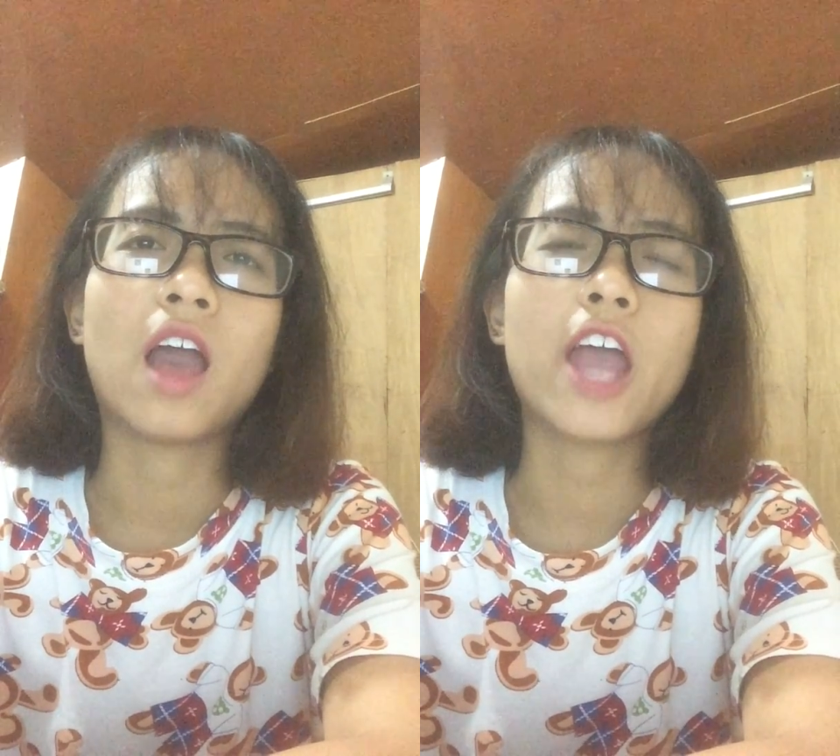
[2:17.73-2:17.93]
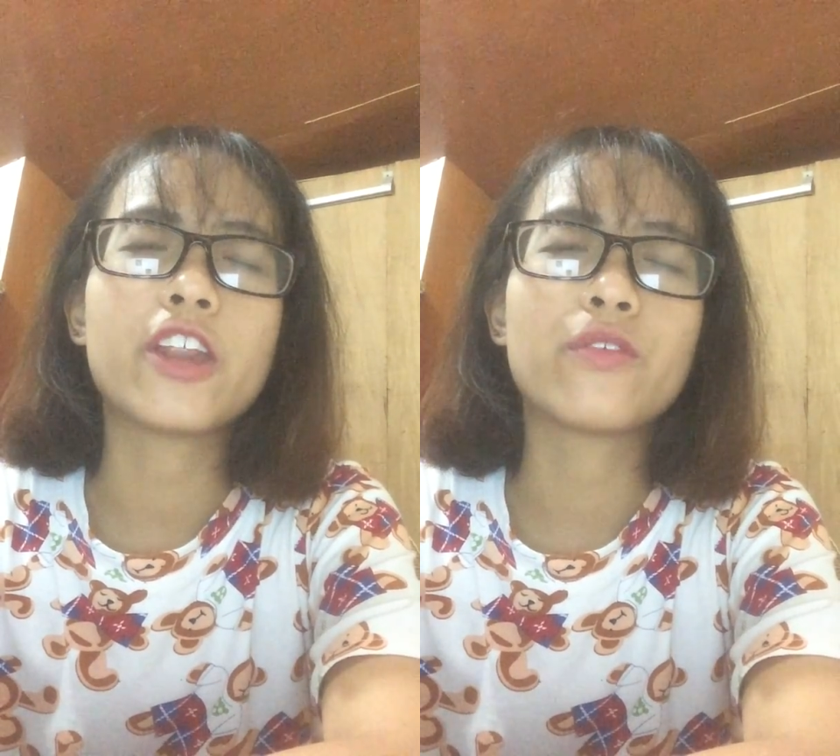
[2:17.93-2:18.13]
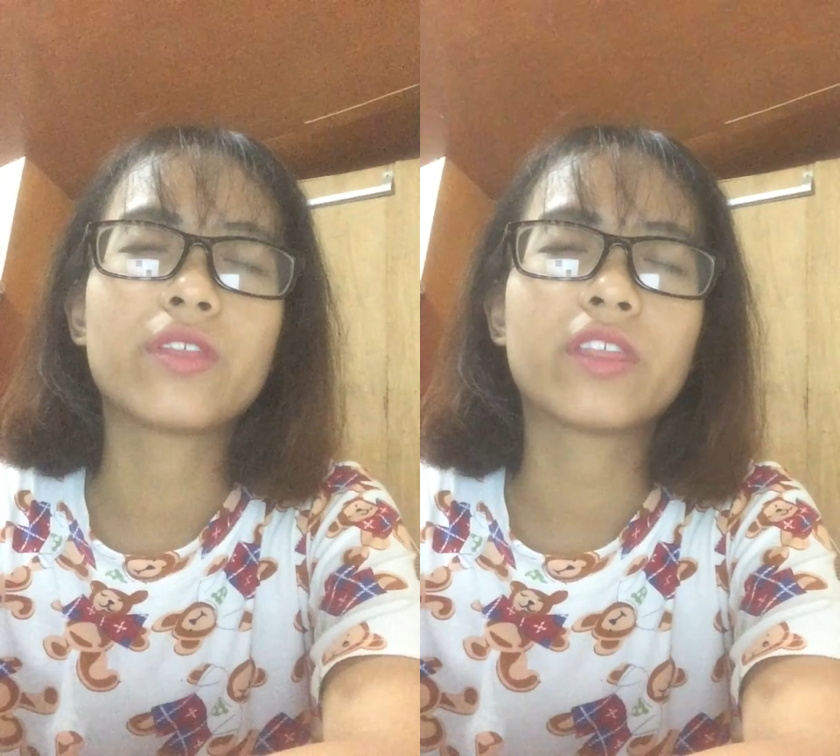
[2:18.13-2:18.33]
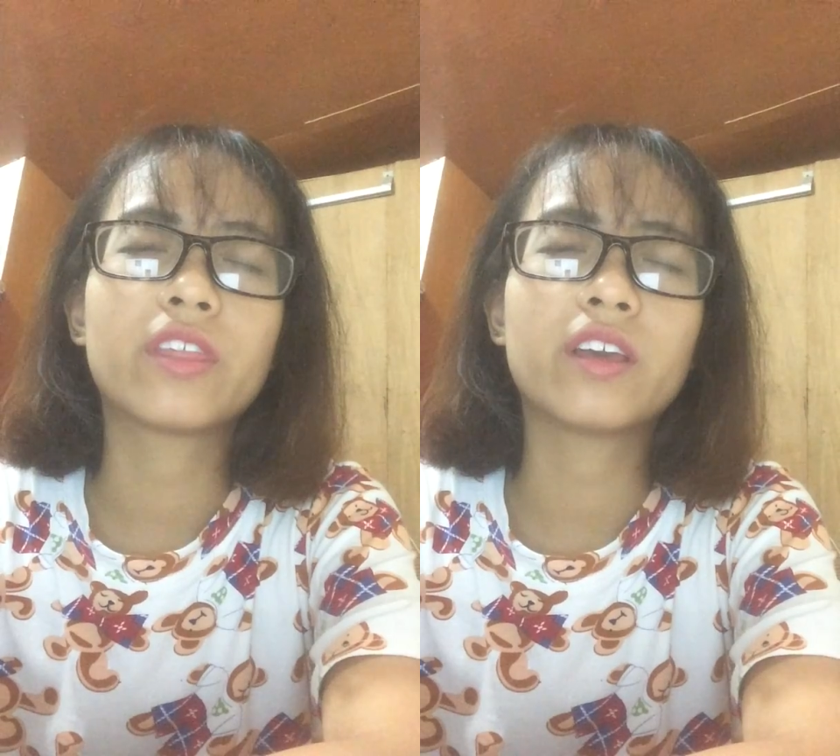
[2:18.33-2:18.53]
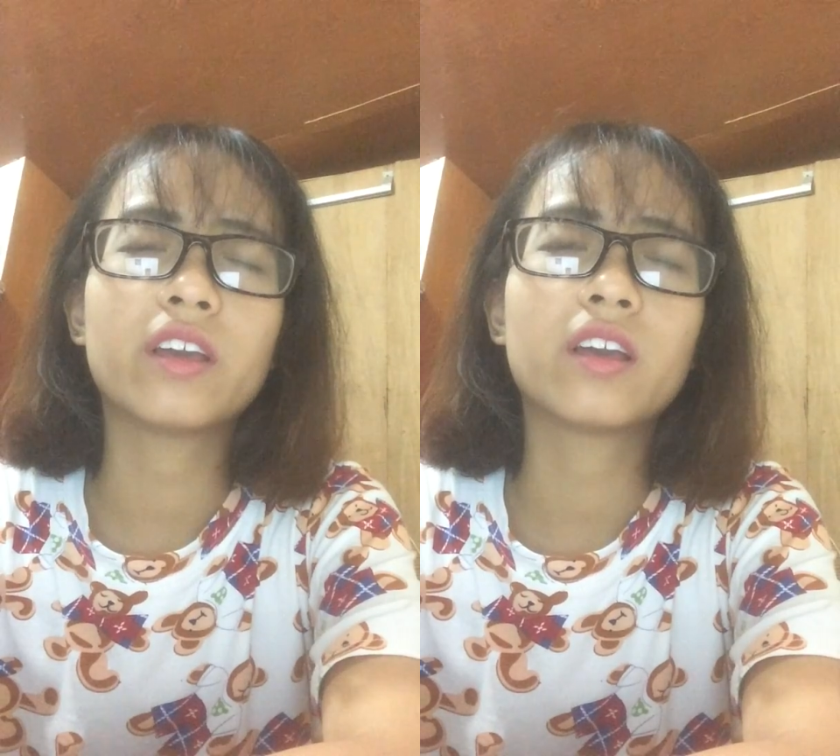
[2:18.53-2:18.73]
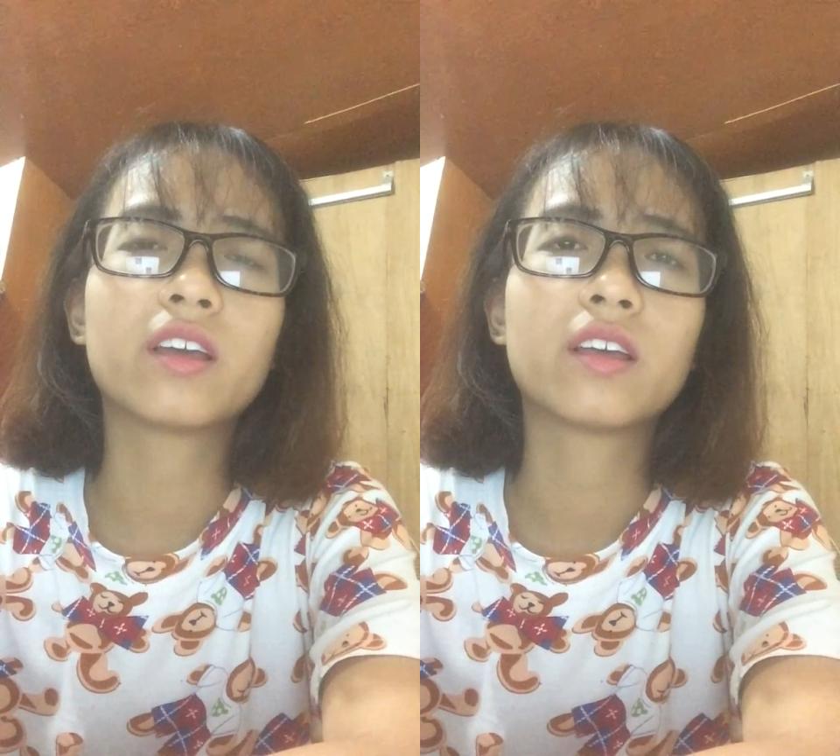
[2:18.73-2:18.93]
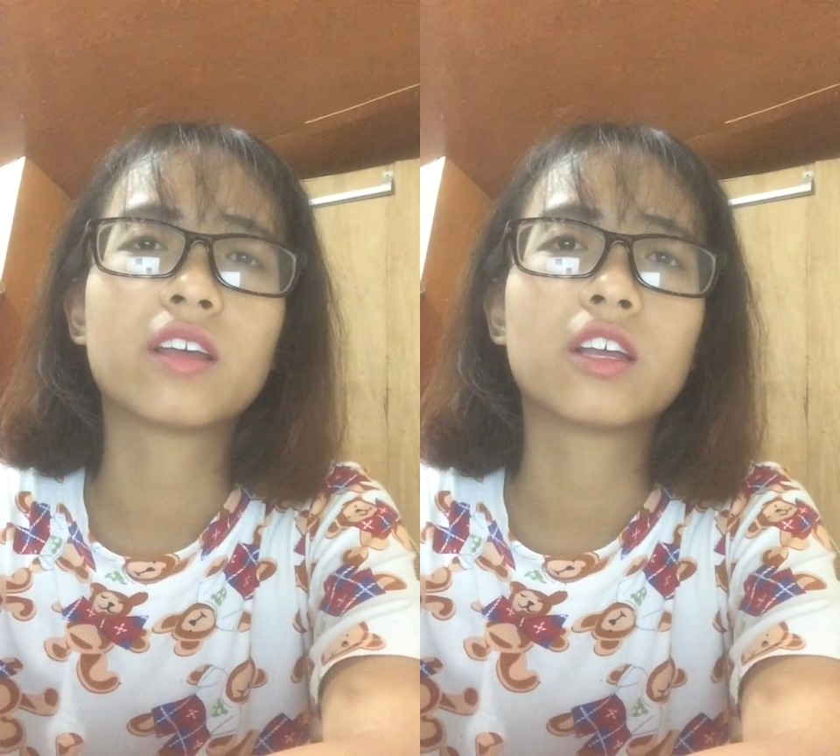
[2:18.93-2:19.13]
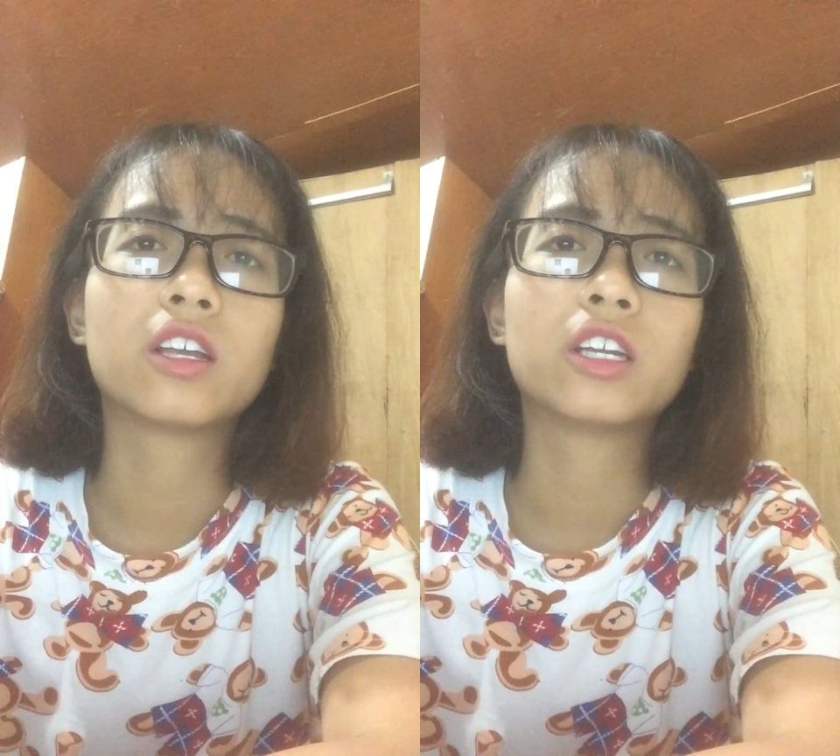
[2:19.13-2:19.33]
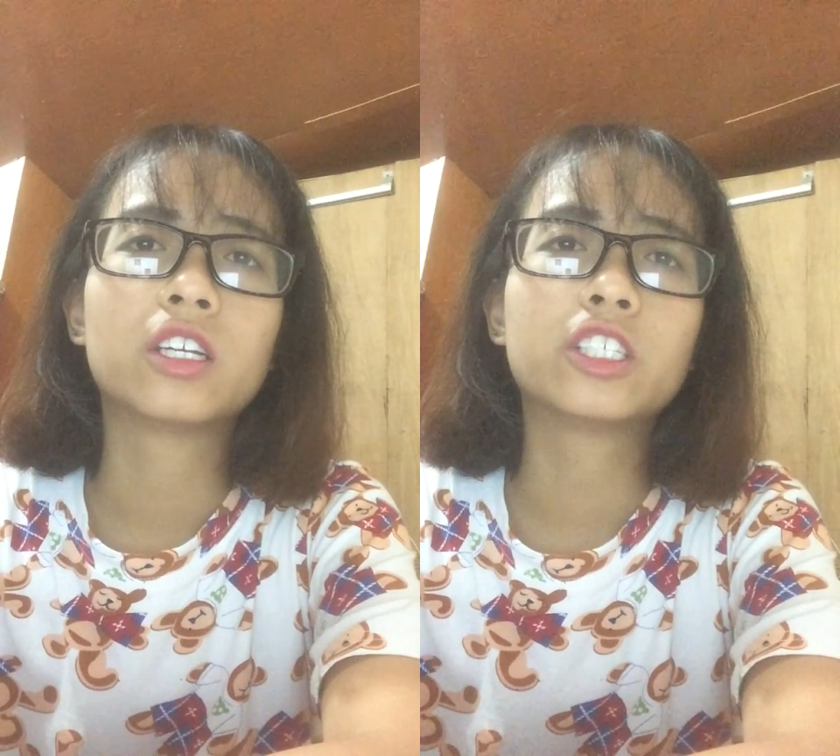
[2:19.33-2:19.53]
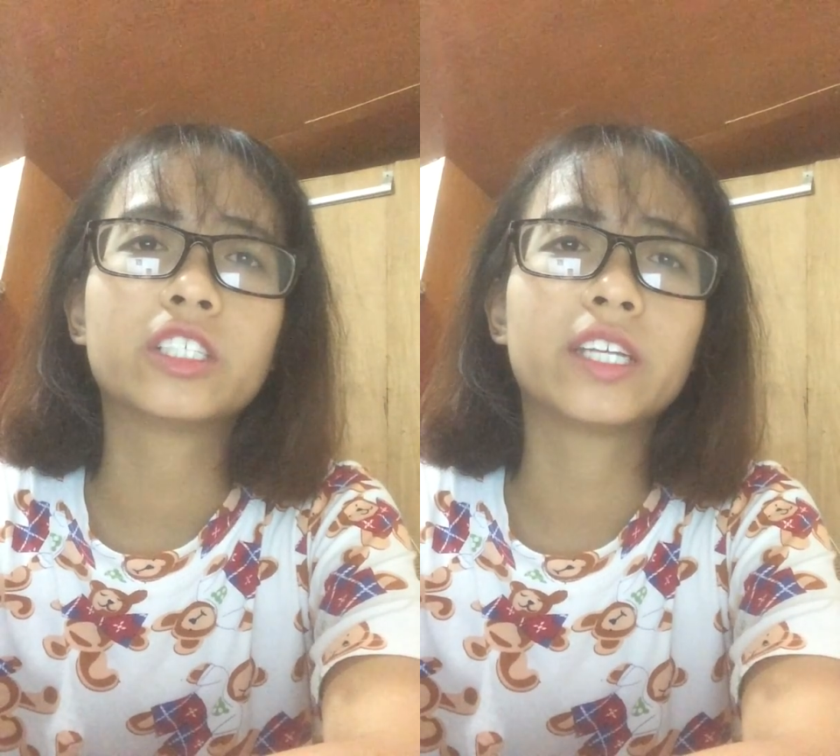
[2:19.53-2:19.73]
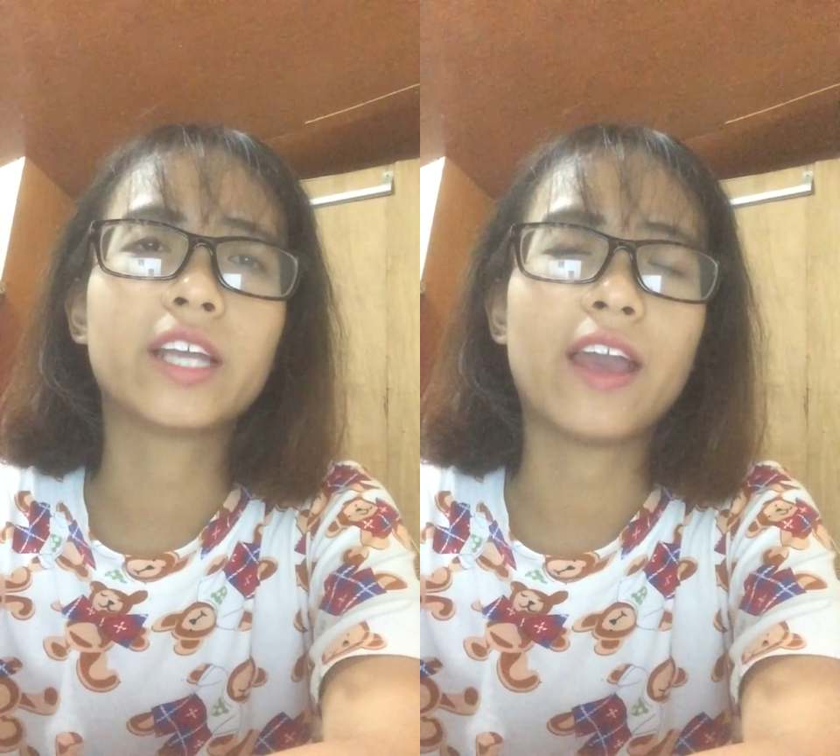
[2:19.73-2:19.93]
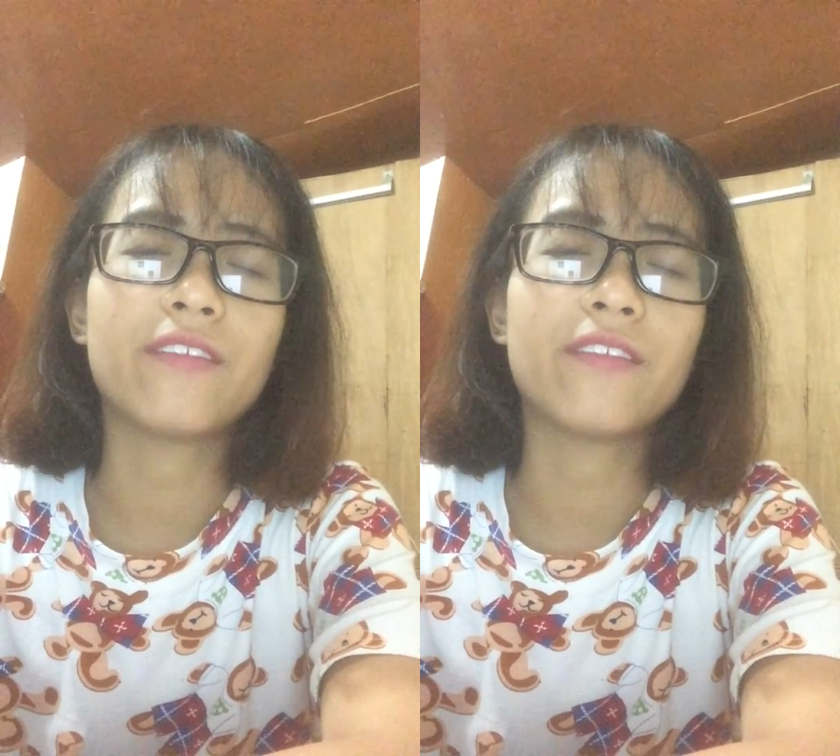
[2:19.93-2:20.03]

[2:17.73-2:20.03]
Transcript: I don't think she